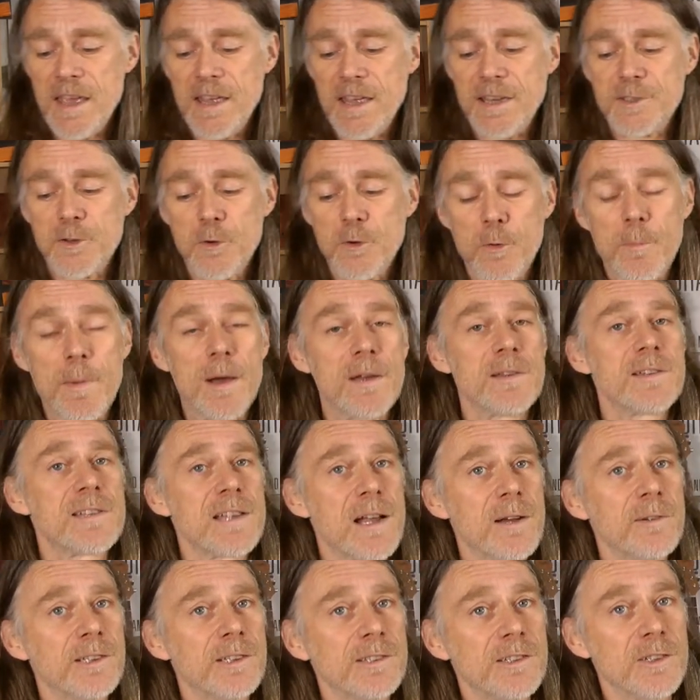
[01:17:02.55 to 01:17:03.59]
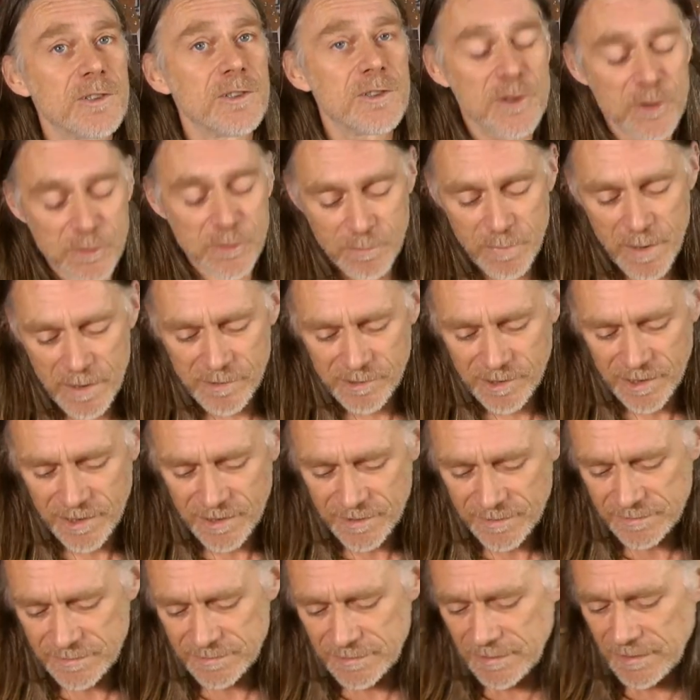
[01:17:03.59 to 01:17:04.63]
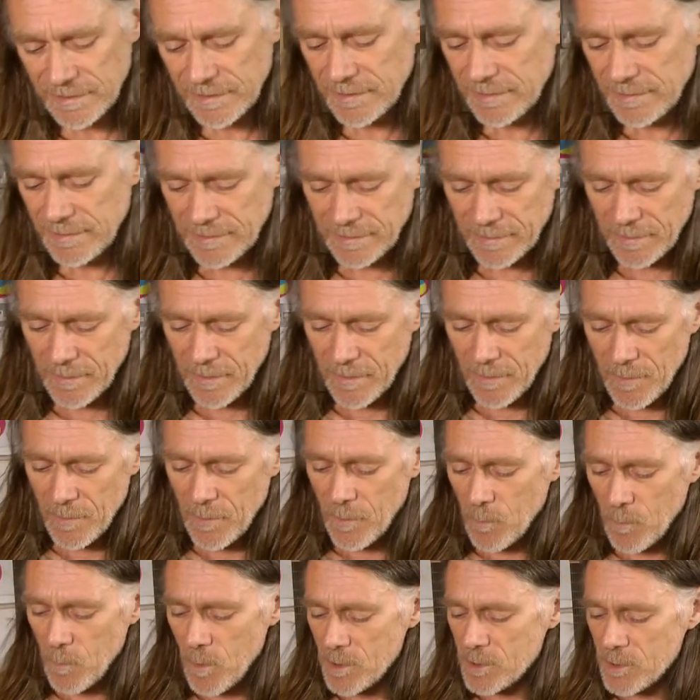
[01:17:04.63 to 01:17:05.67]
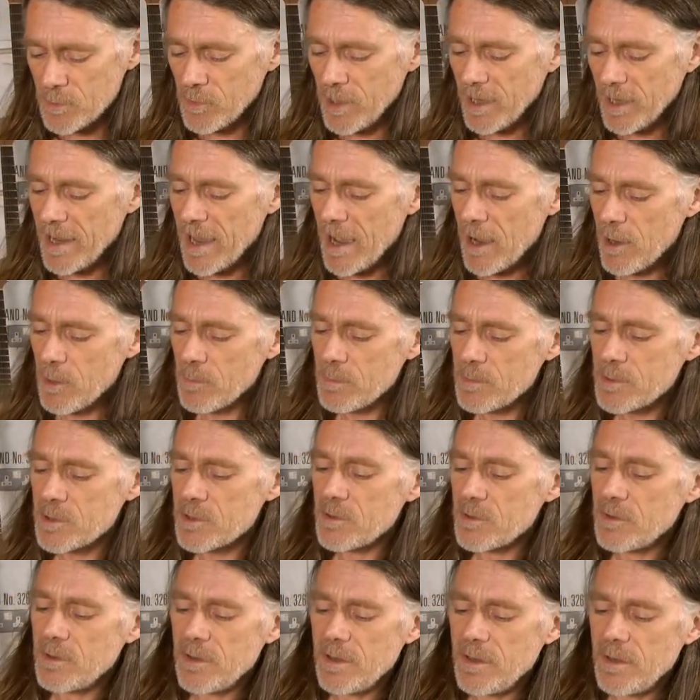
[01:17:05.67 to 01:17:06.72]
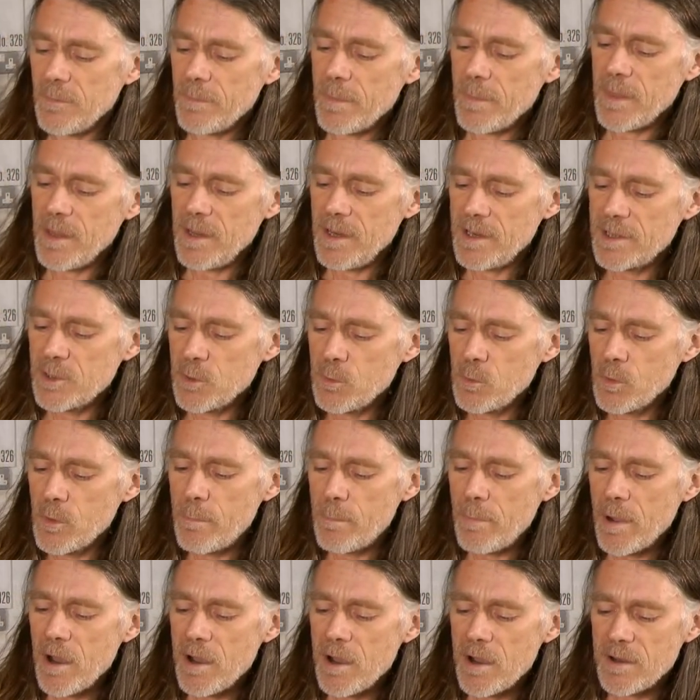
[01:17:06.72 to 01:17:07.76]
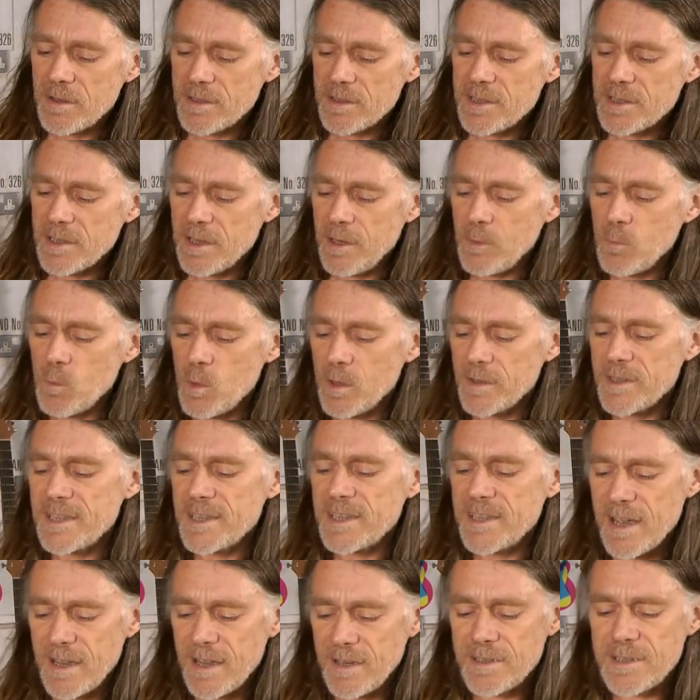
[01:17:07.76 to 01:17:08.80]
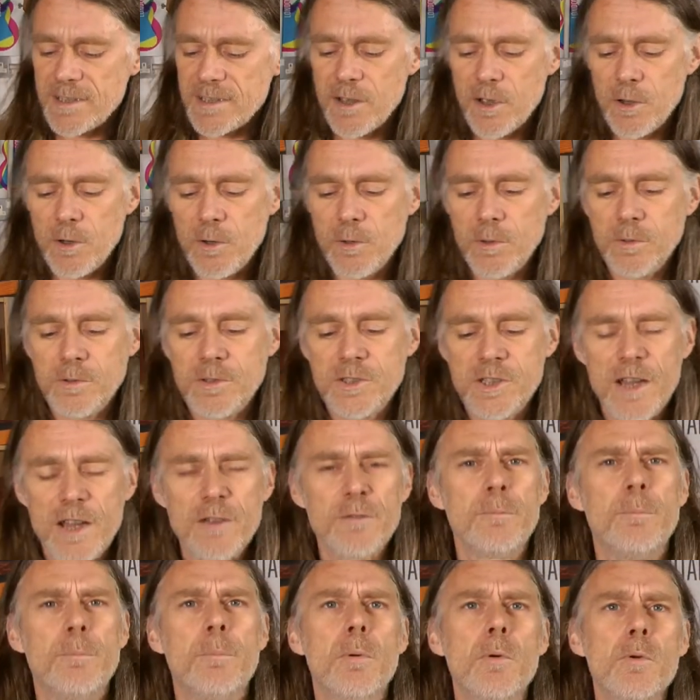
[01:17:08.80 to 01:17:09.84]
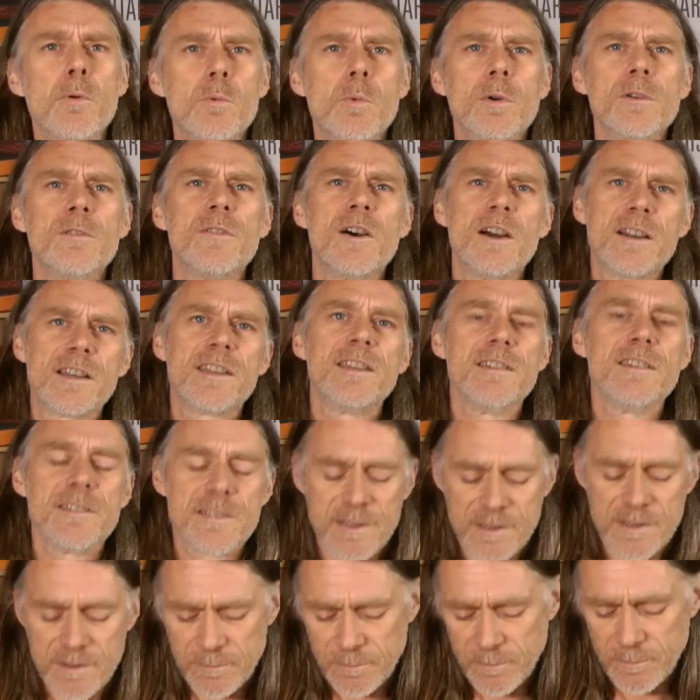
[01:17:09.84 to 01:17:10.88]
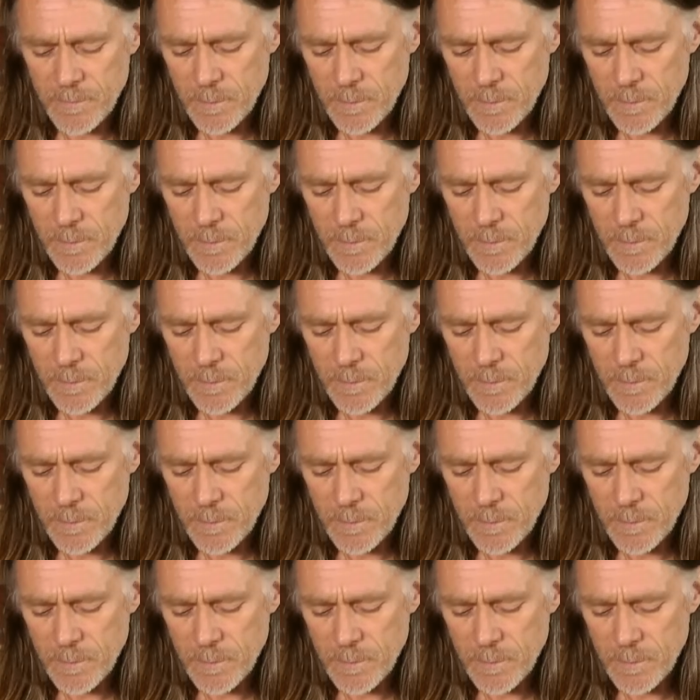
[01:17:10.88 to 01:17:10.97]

It's almost sounding like Chuck Berry. What has really helped is all the parts in one set. So Jeff bought one of our kits.